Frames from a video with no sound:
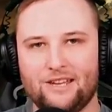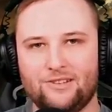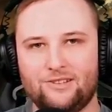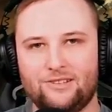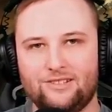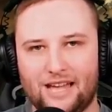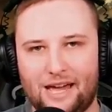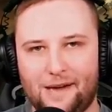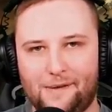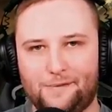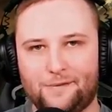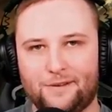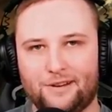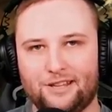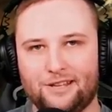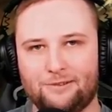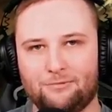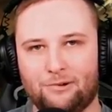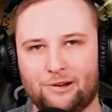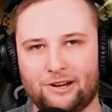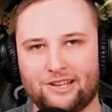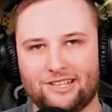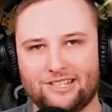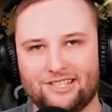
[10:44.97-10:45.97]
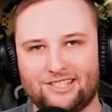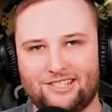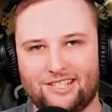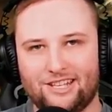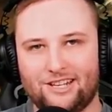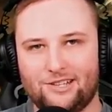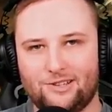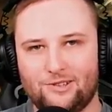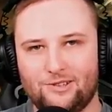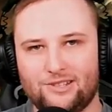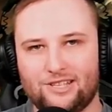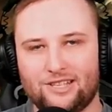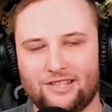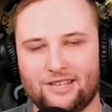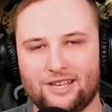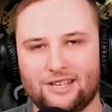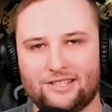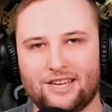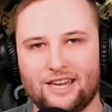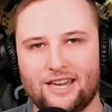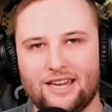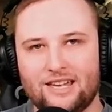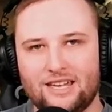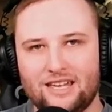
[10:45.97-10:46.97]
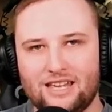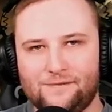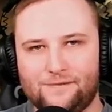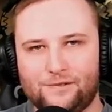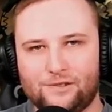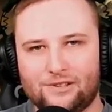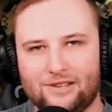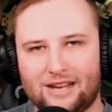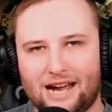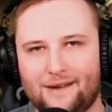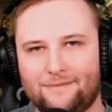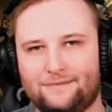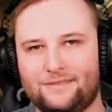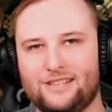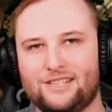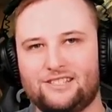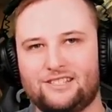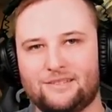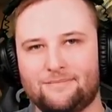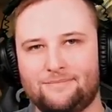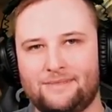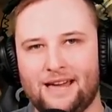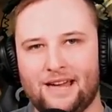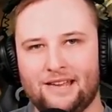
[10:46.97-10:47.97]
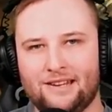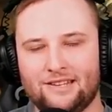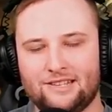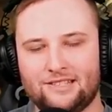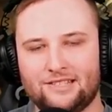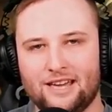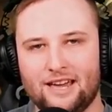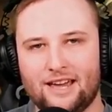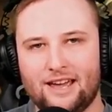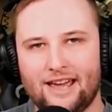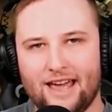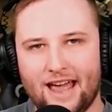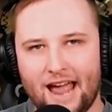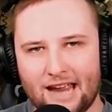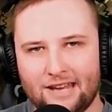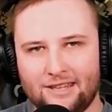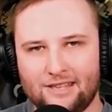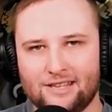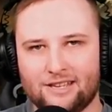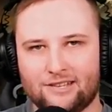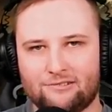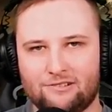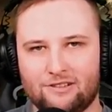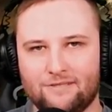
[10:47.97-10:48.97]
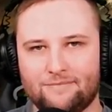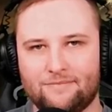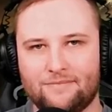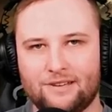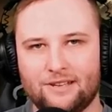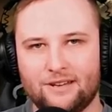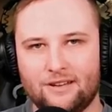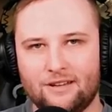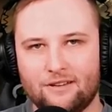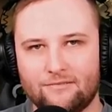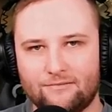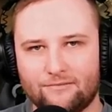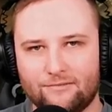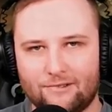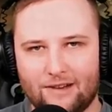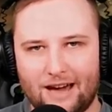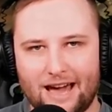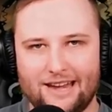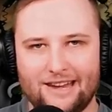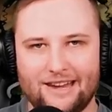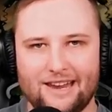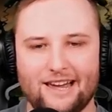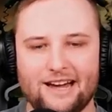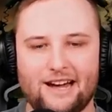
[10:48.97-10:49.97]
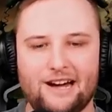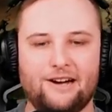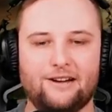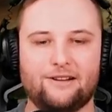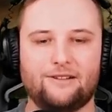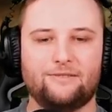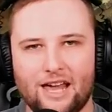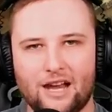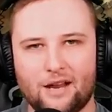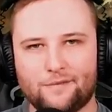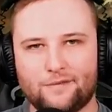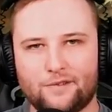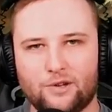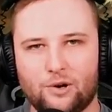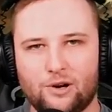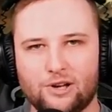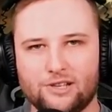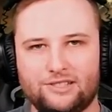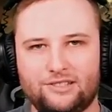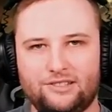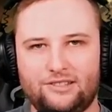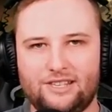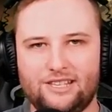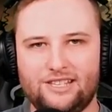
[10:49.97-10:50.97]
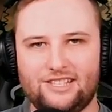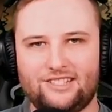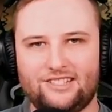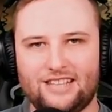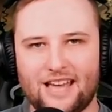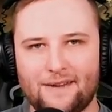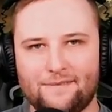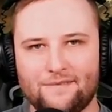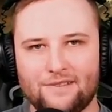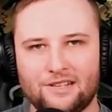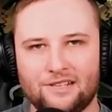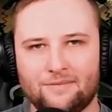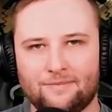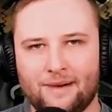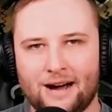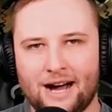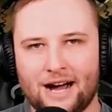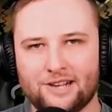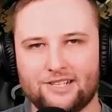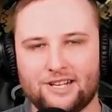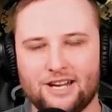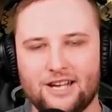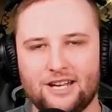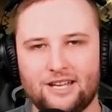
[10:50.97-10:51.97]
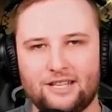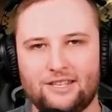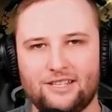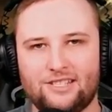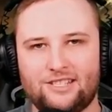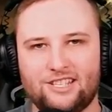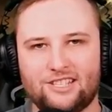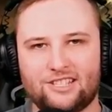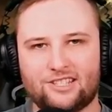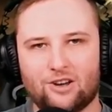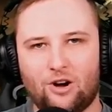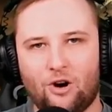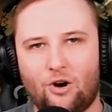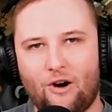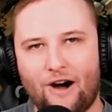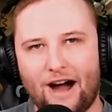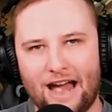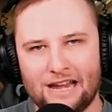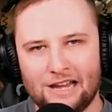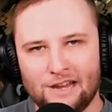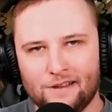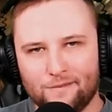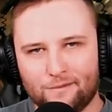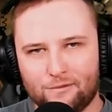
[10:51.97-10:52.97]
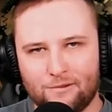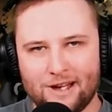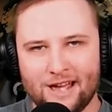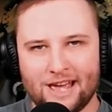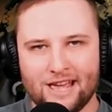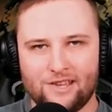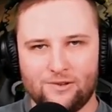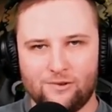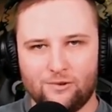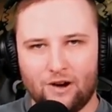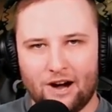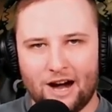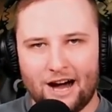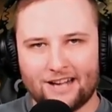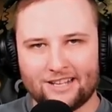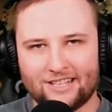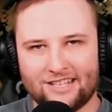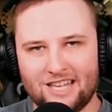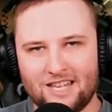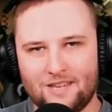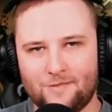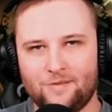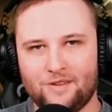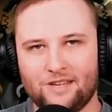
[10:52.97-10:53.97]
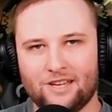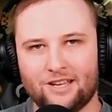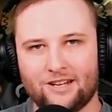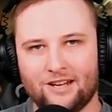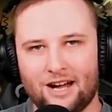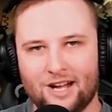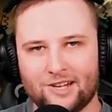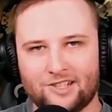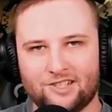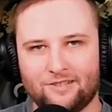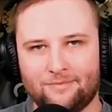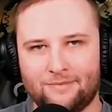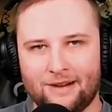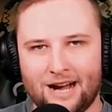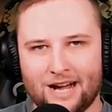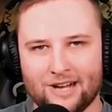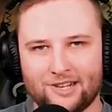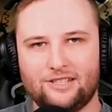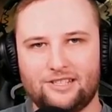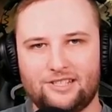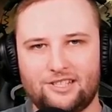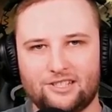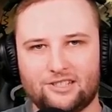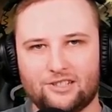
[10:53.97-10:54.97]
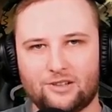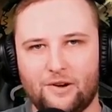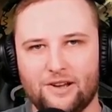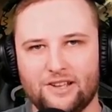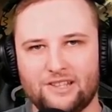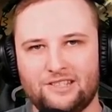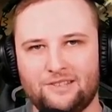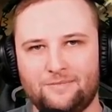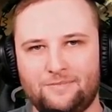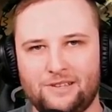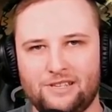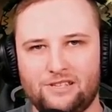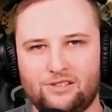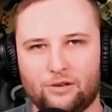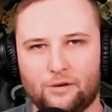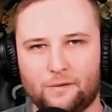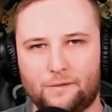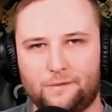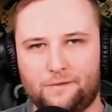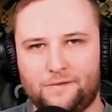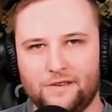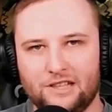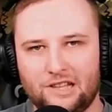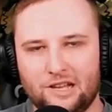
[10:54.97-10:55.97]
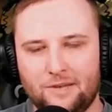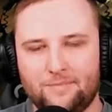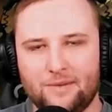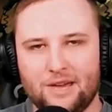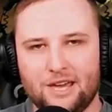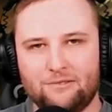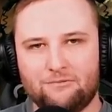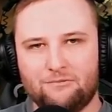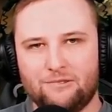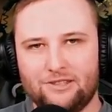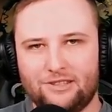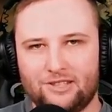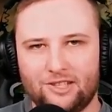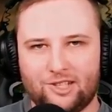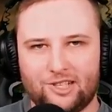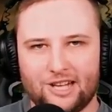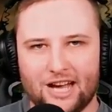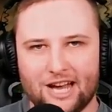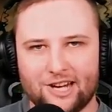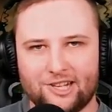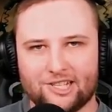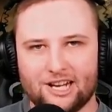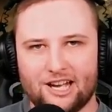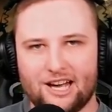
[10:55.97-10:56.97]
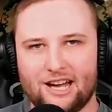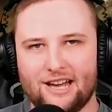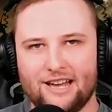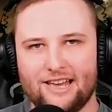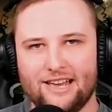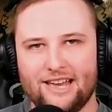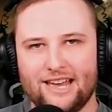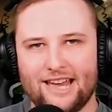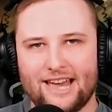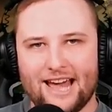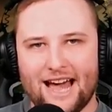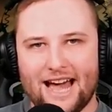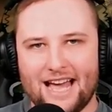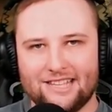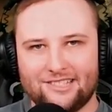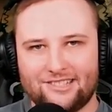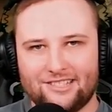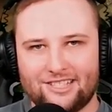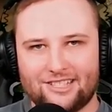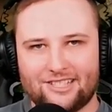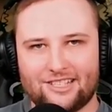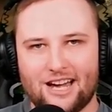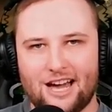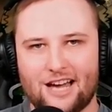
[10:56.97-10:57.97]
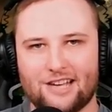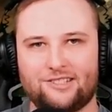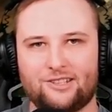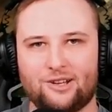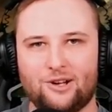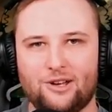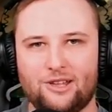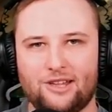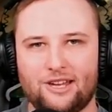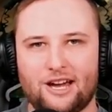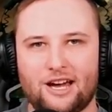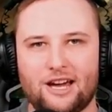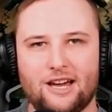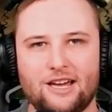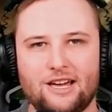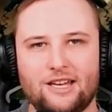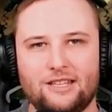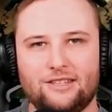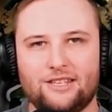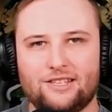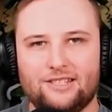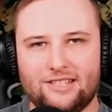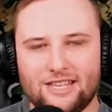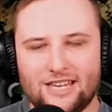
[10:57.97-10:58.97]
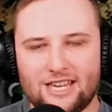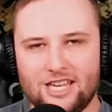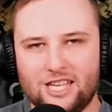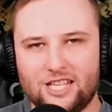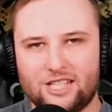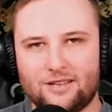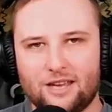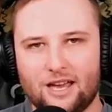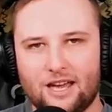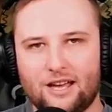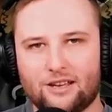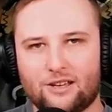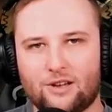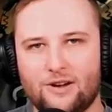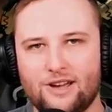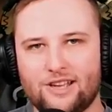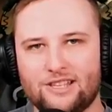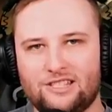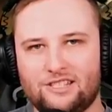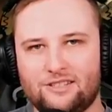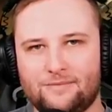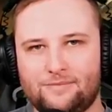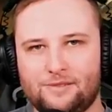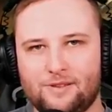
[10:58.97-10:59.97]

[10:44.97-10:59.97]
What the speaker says: You definitely want to consider using this if you have these commanders and the equipment right now. And of course, the 7th march, this is kind of where you are keeping an archer march. This is going to be your Philip with the Shajar. As discussed earlier, this is going to